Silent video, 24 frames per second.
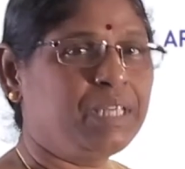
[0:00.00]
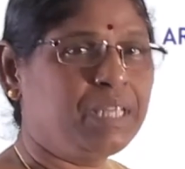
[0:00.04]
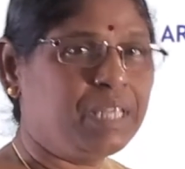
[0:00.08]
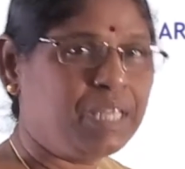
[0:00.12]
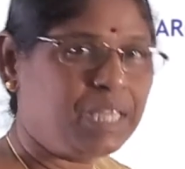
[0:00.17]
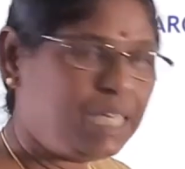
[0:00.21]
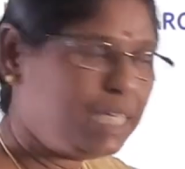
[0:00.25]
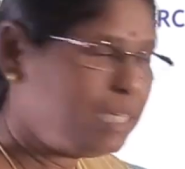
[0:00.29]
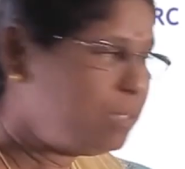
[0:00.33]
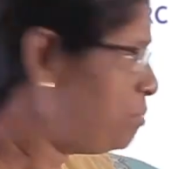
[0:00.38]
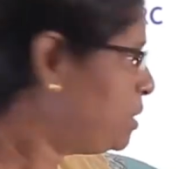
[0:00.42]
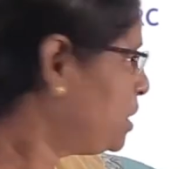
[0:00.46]

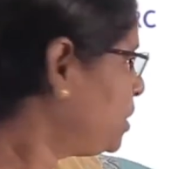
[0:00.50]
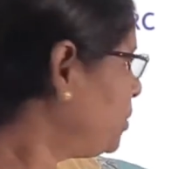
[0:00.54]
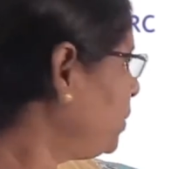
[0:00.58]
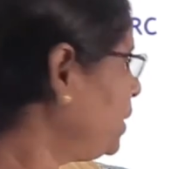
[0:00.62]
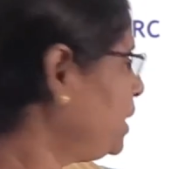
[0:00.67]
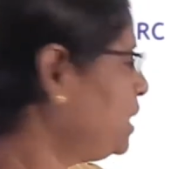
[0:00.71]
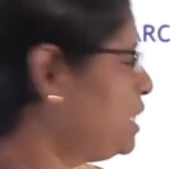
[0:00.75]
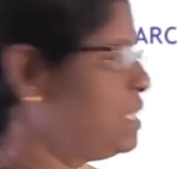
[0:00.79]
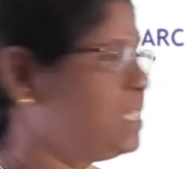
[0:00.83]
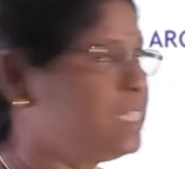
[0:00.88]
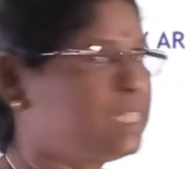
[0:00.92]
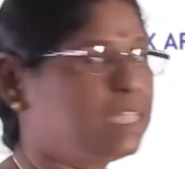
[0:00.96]
in
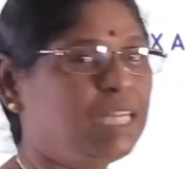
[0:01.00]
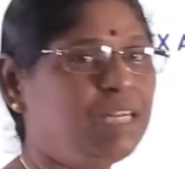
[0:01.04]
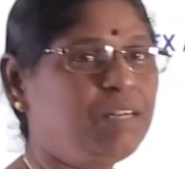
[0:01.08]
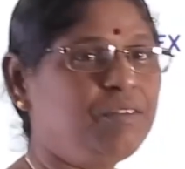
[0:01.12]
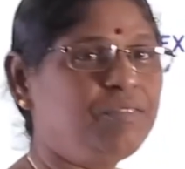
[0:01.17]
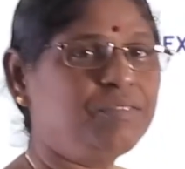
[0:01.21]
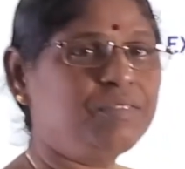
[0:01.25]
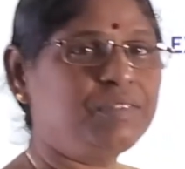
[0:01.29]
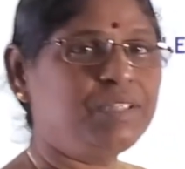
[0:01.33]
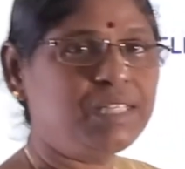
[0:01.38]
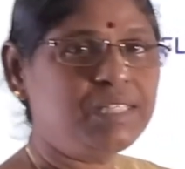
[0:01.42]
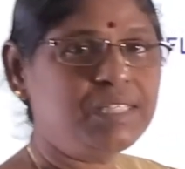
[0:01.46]
between
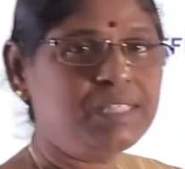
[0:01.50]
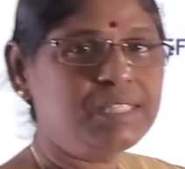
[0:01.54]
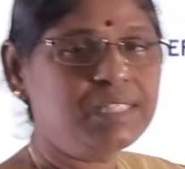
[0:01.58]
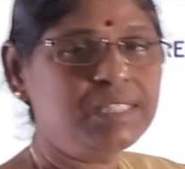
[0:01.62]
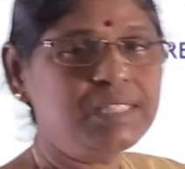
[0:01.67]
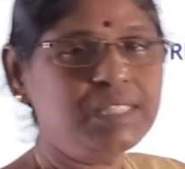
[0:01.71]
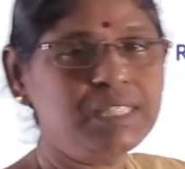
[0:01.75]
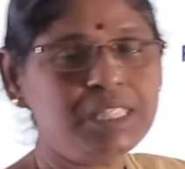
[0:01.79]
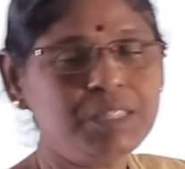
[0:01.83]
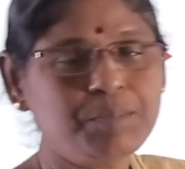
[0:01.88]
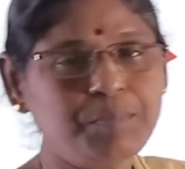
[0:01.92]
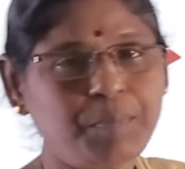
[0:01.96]
itself, that is
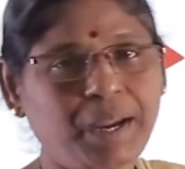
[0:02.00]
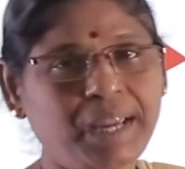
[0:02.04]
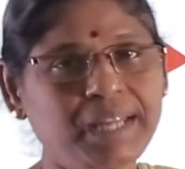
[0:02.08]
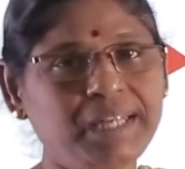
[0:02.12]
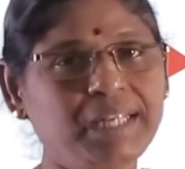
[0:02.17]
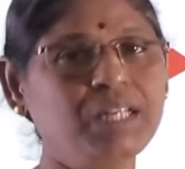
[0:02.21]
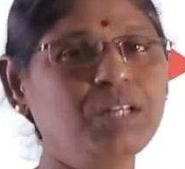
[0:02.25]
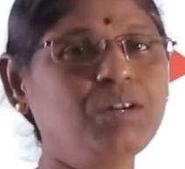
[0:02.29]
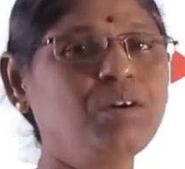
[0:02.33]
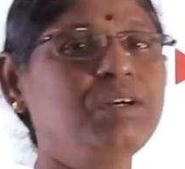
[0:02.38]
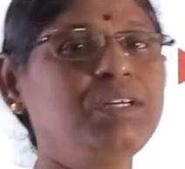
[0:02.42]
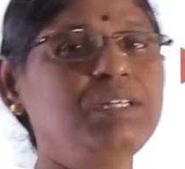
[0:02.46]
in the
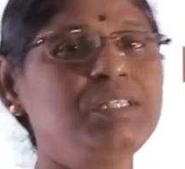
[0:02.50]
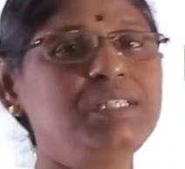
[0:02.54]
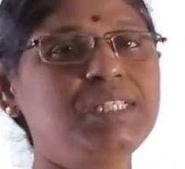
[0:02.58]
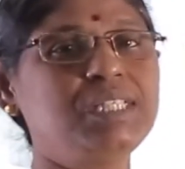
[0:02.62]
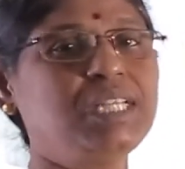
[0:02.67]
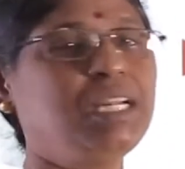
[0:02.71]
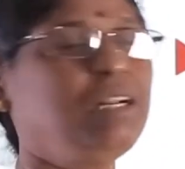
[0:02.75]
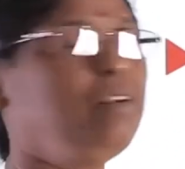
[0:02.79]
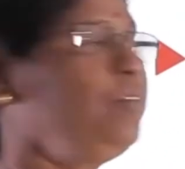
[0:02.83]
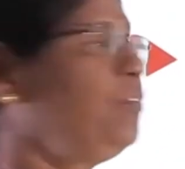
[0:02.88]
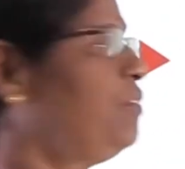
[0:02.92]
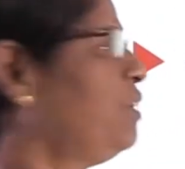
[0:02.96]
spinal cord
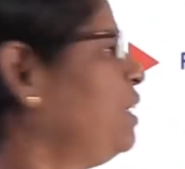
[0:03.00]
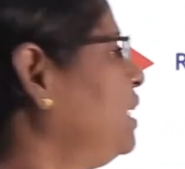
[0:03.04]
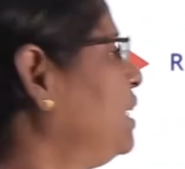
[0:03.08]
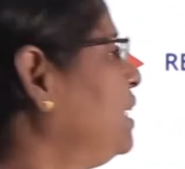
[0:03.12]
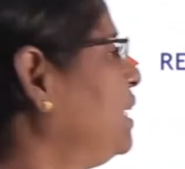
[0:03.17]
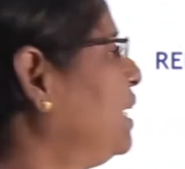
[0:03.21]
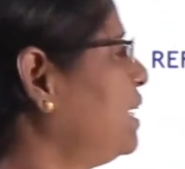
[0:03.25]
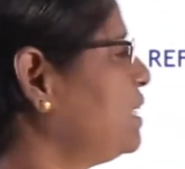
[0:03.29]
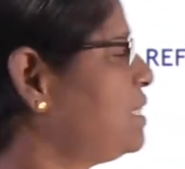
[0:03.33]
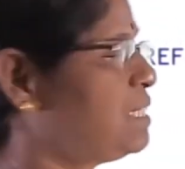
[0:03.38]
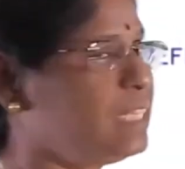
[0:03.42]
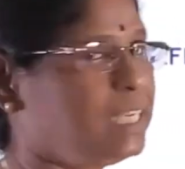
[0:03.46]
itself, it
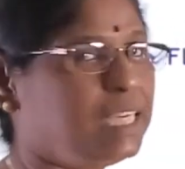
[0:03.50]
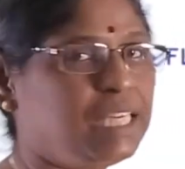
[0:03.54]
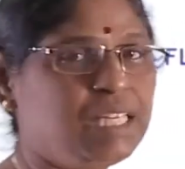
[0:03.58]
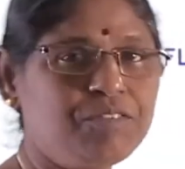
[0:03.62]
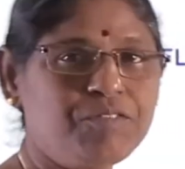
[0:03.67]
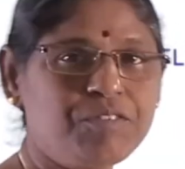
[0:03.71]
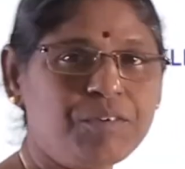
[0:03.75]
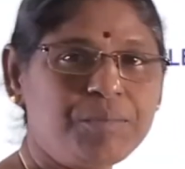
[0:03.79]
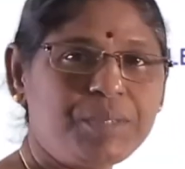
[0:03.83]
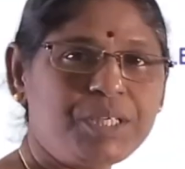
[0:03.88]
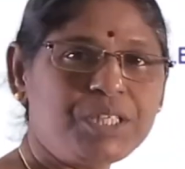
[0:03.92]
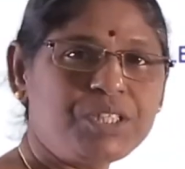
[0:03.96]
gets the
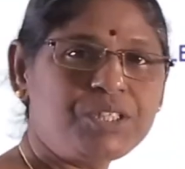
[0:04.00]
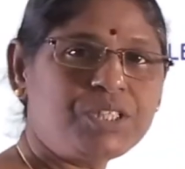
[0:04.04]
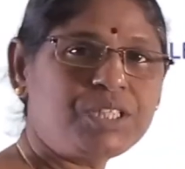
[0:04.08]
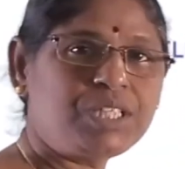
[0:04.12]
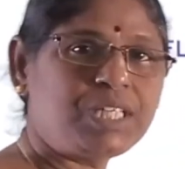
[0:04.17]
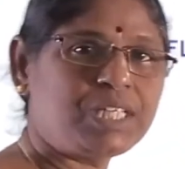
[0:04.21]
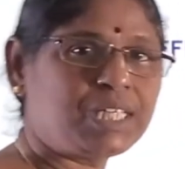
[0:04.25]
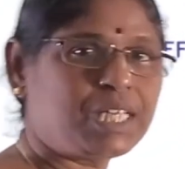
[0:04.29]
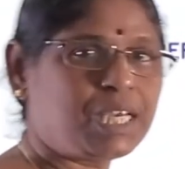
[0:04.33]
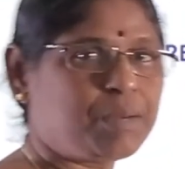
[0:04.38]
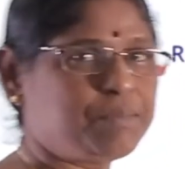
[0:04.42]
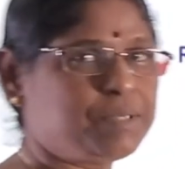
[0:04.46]
information
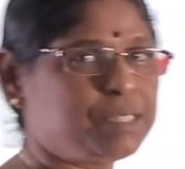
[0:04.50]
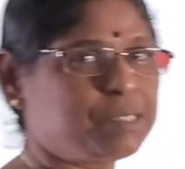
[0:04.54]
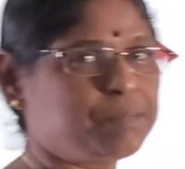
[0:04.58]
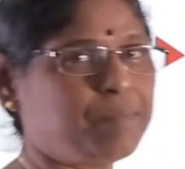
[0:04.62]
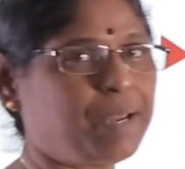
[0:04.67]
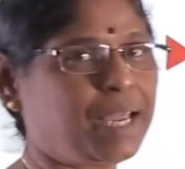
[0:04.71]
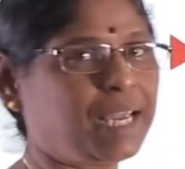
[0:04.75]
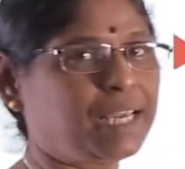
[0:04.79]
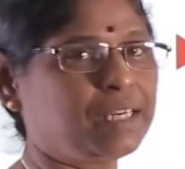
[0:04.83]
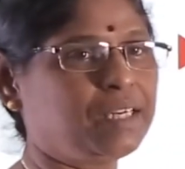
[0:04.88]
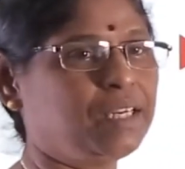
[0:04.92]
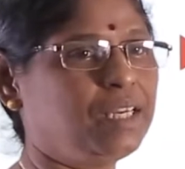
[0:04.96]
and comes
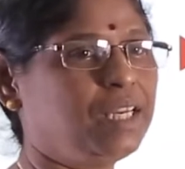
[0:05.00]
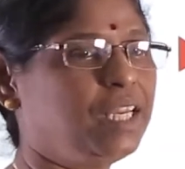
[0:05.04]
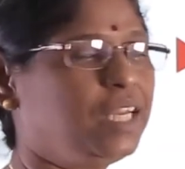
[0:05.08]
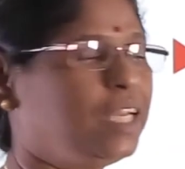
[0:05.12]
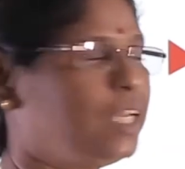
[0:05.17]
back.